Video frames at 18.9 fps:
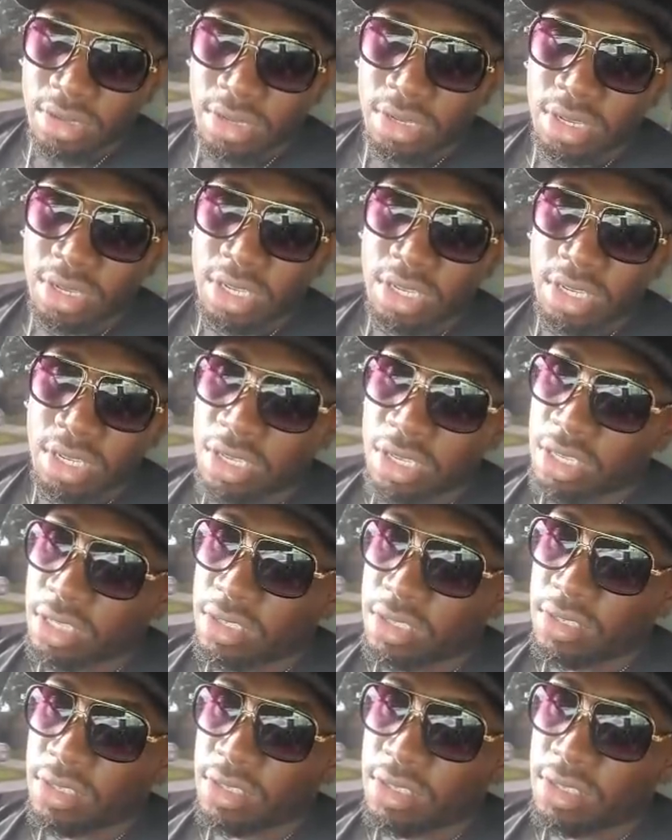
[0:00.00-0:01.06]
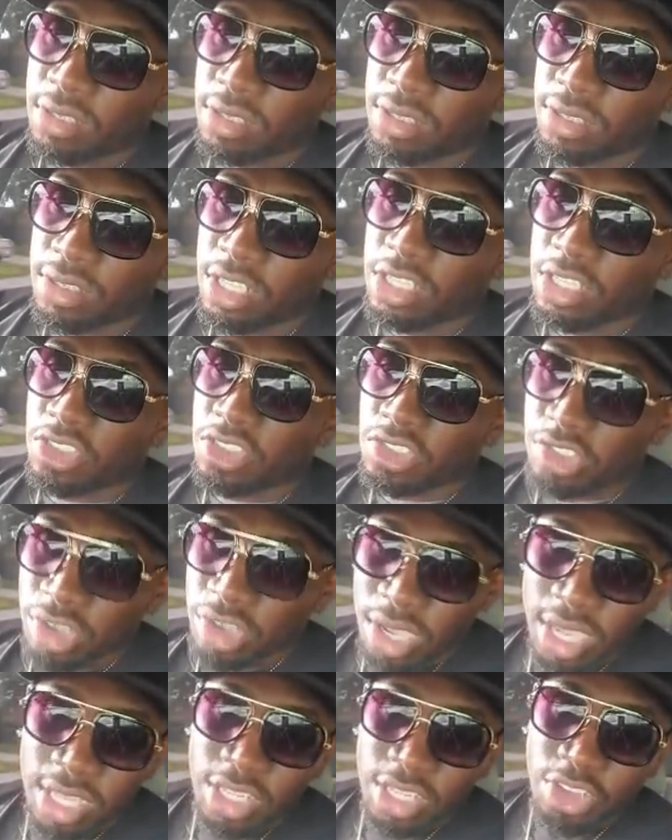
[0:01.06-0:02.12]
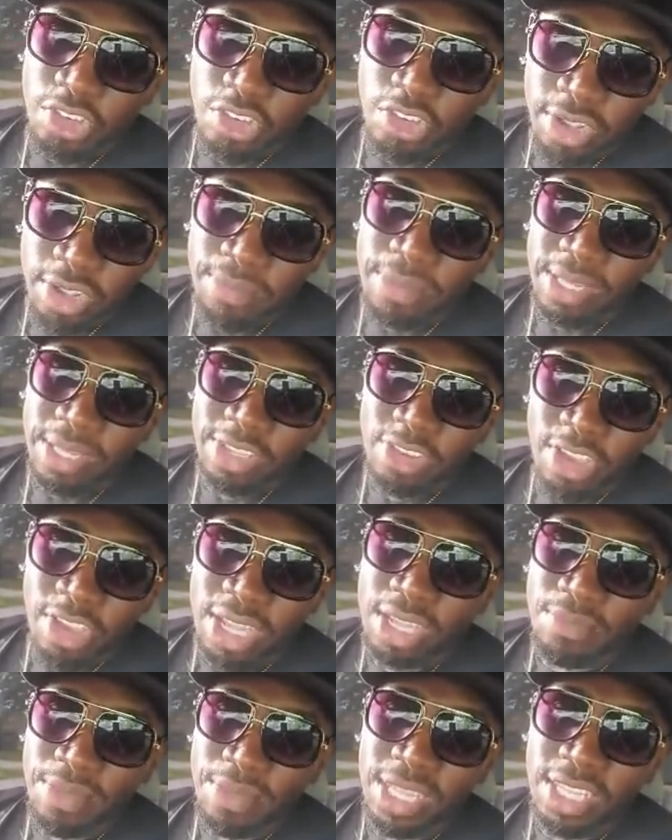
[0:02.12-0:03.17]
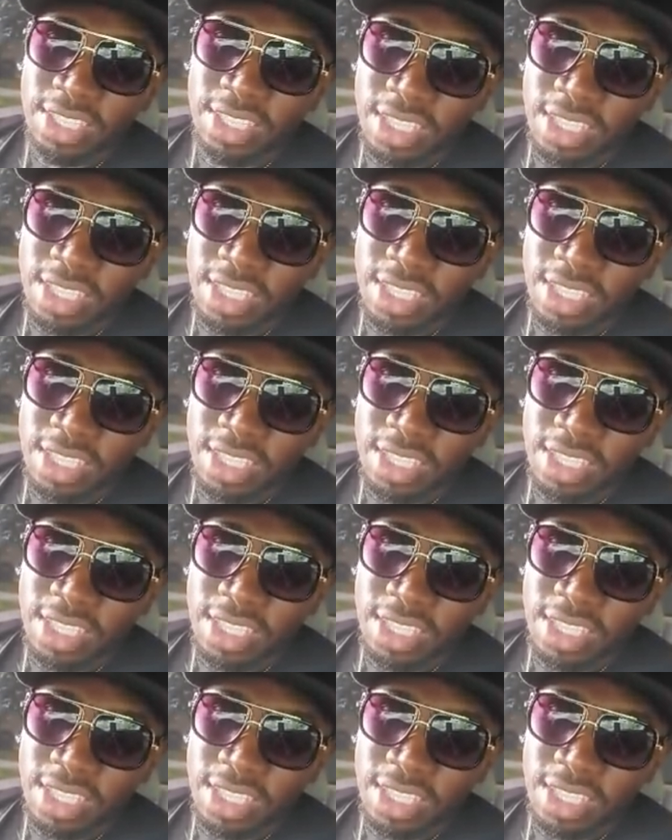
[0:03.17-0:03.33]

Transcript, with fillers: which me never know says a man. So me unfollow Macka.